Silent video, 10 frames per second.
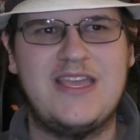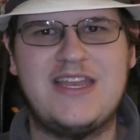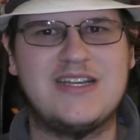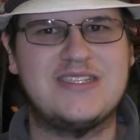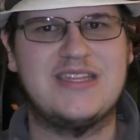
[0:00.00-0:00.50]
He
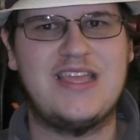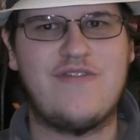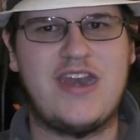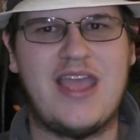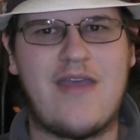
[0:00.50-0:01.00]
doesn't leave
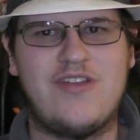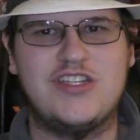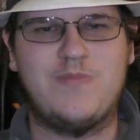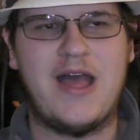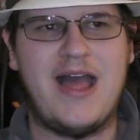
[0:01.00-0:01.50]
any
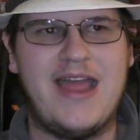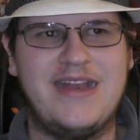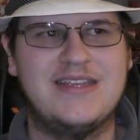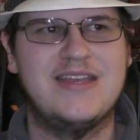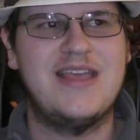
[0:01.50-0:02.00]
evidence behind,